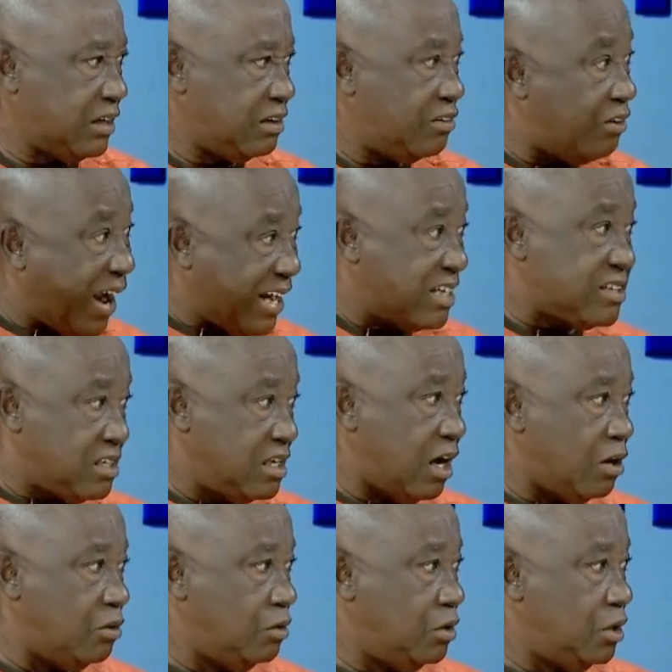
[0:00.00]
right
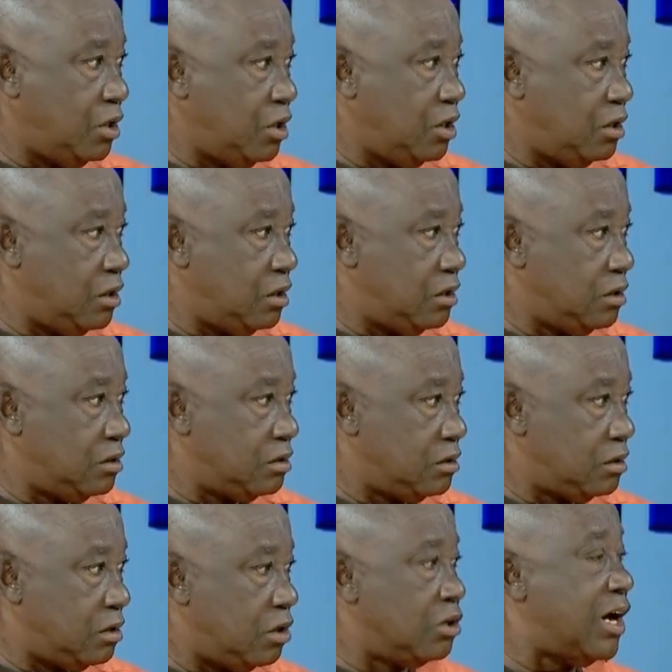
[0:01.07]
now,
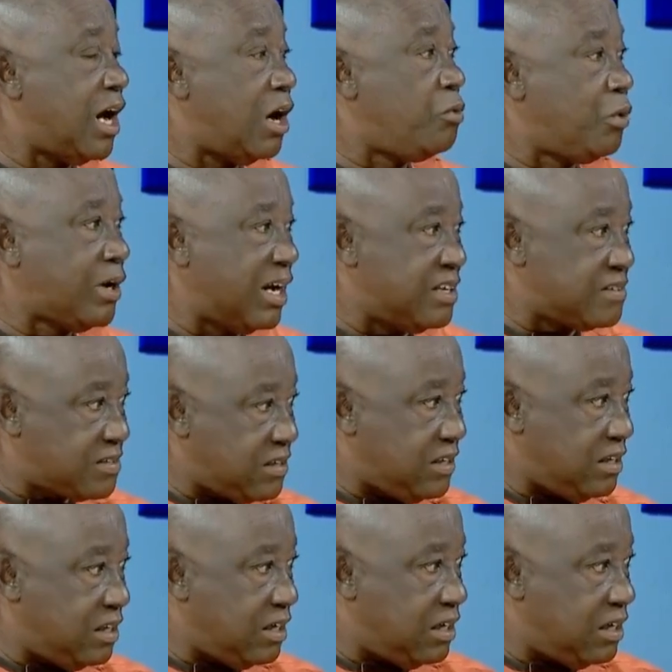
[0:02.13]
on how we can see